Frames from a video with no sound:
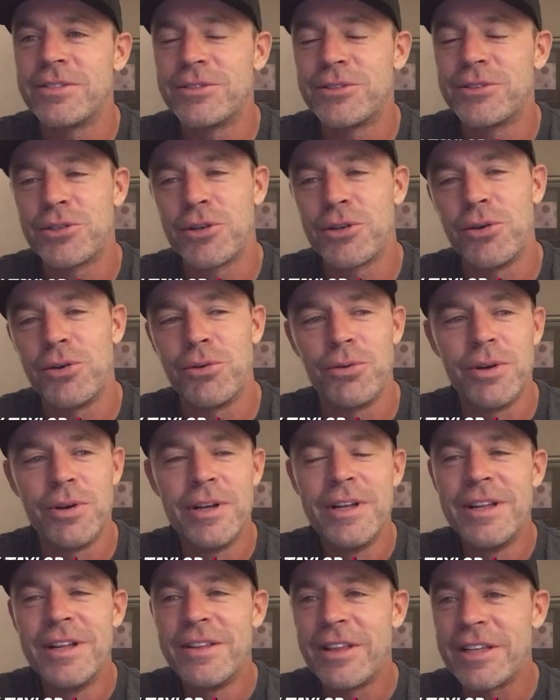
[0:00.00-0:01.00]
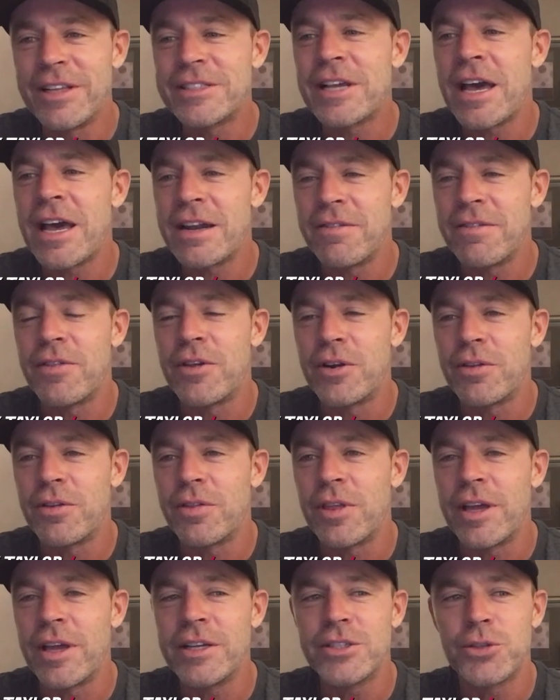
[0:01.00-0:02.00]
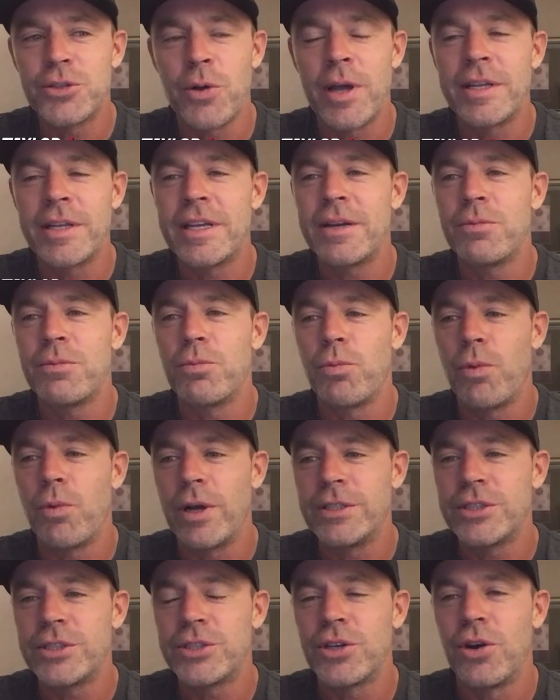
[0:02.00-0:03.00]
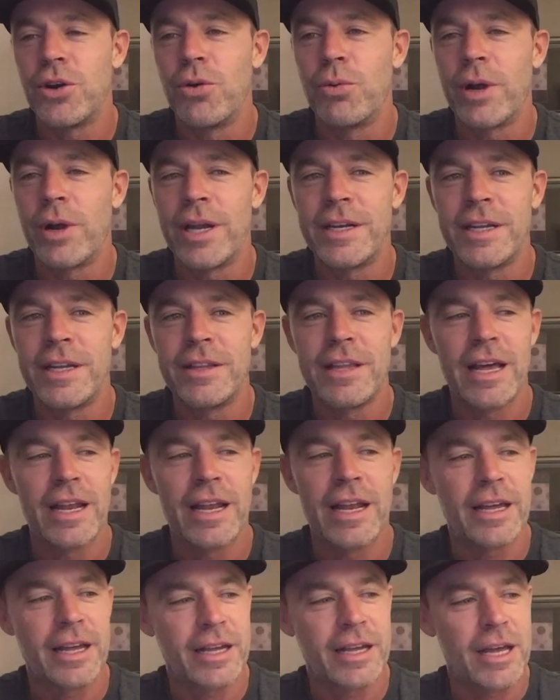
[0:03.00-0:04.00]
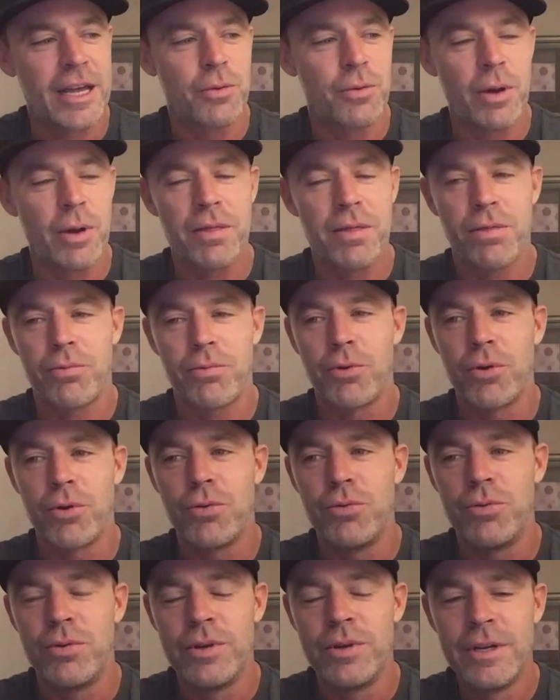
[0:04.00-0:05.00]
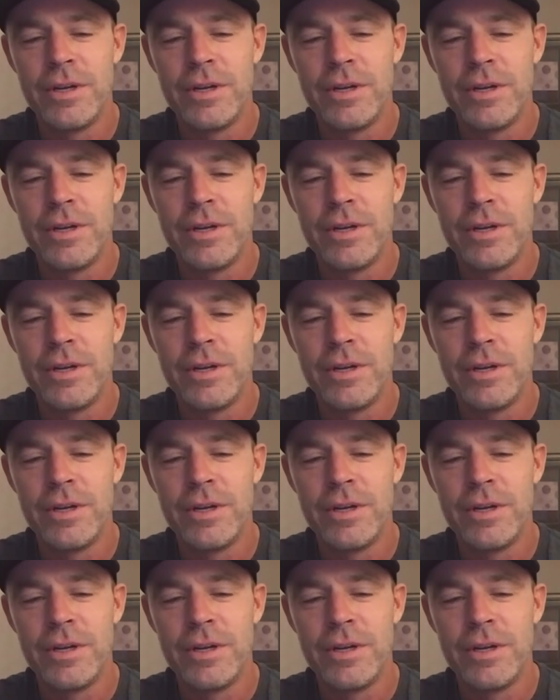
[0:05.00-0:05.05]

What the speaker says: So that's kind of their thing. So I did one show where I did that. Like, I kind of went through